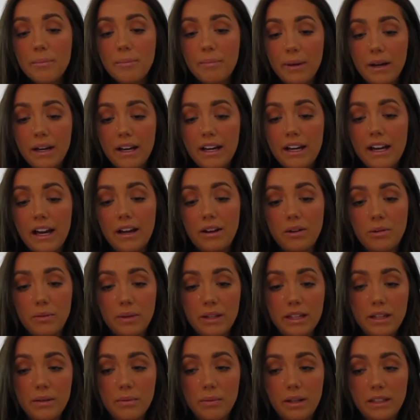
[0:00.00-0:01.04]
But I
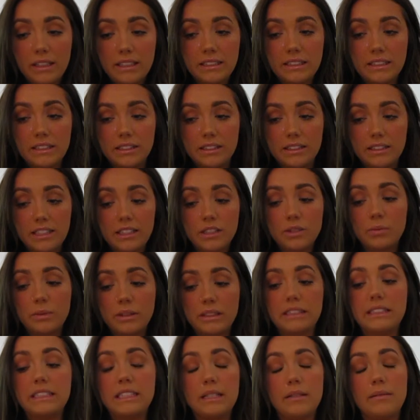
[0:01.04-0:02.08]
really wanted to, this
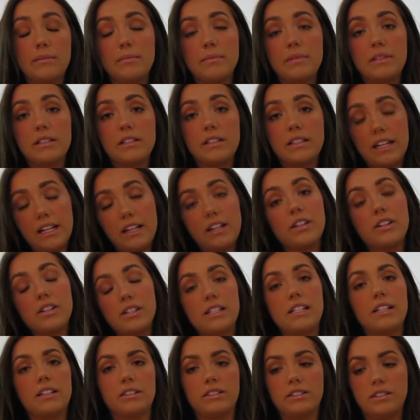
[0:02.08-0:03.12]
one seemed like a good deal.